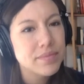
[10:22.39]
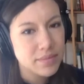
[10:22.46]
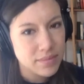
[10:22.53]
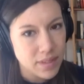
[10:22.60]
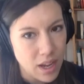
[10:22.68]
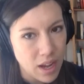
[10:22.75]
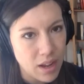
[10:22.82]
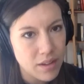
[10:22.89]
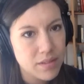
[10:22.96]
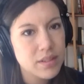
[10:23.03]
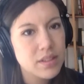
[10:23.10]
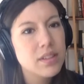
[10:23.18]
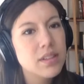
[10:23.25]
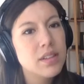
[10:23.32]
Right. Yeah.
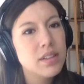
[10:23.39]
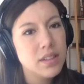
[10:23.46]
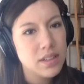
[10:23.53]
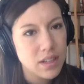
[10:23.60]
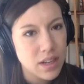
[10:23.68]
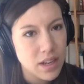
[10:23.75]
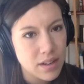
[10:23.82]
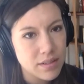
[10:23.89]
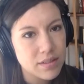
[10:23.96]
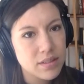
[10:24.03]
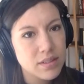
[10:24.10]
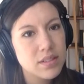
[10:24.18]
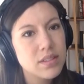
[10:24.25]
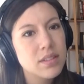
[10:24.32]
Yeah.
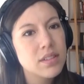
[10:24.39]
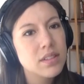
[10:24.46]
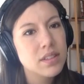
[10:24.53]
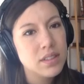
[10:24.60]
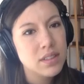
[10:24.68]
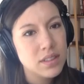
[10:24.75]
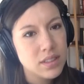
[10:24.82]
Yeah. yeah and so,